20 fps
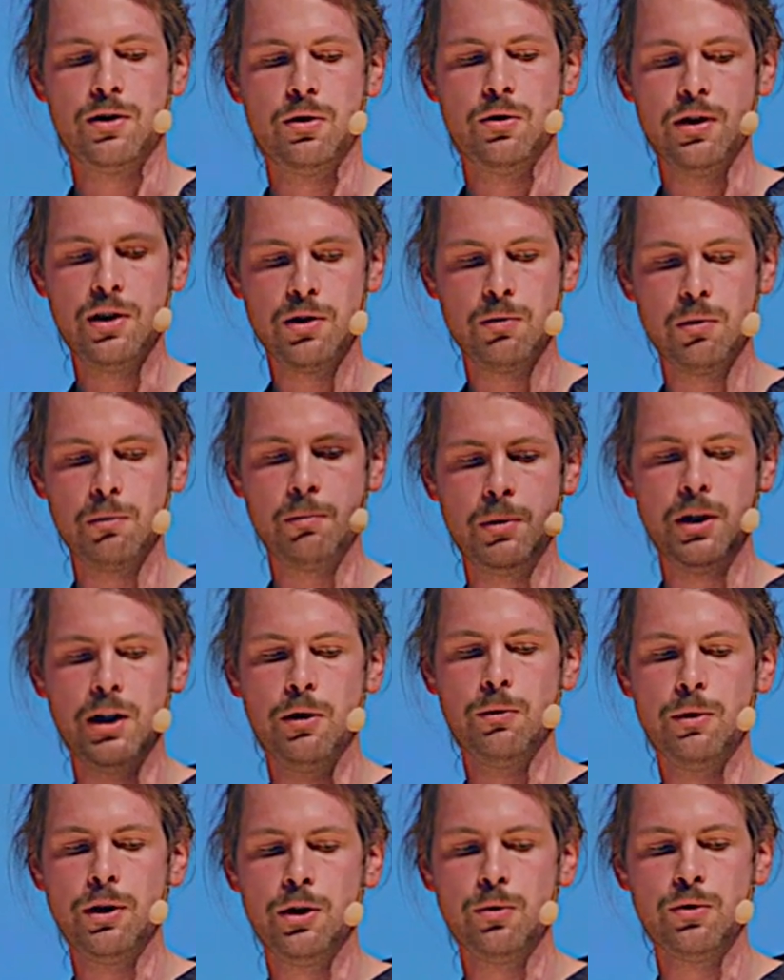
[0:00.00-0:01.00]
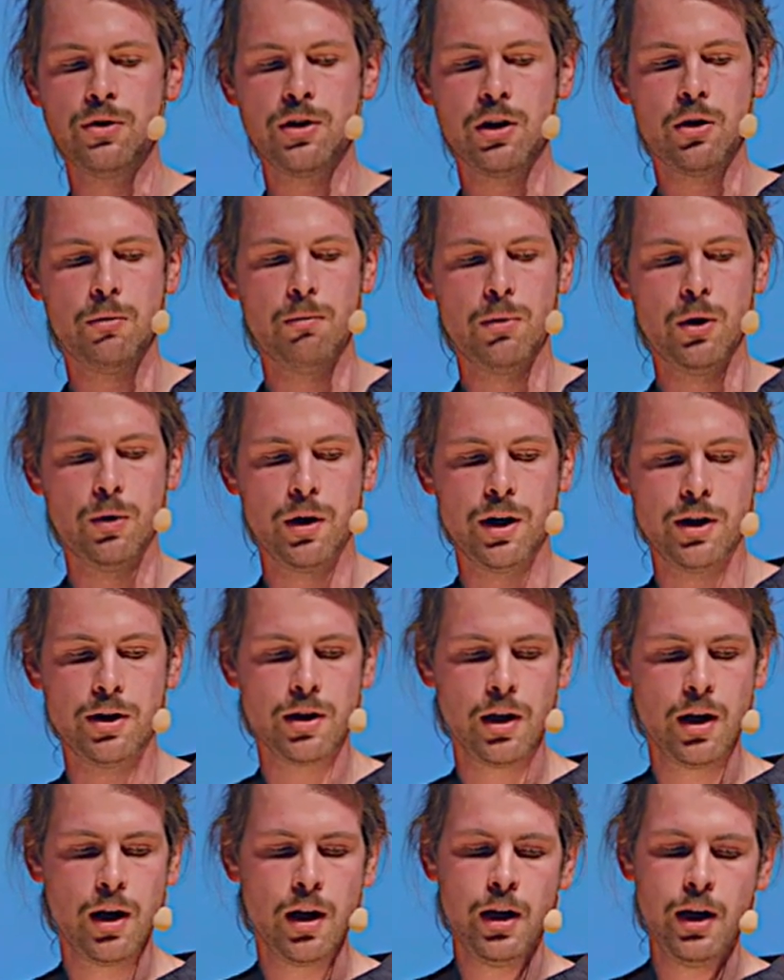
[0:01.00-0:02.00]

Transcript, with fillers: So this would be a reducer component.